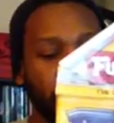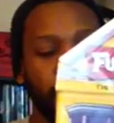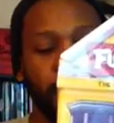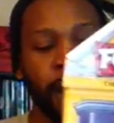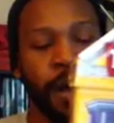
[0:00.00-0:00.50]

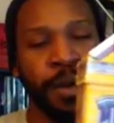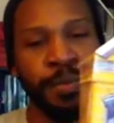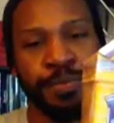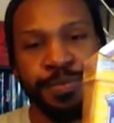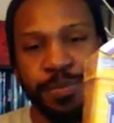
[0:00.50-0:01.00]

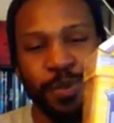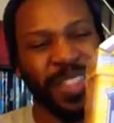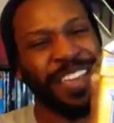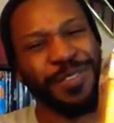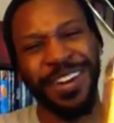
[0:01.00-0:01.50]
Well,
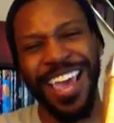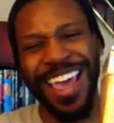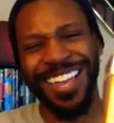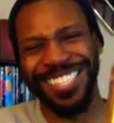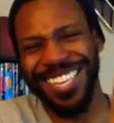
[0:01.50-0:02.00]
not 3
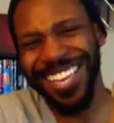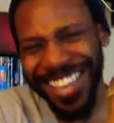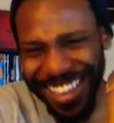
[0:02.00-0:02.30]
dads.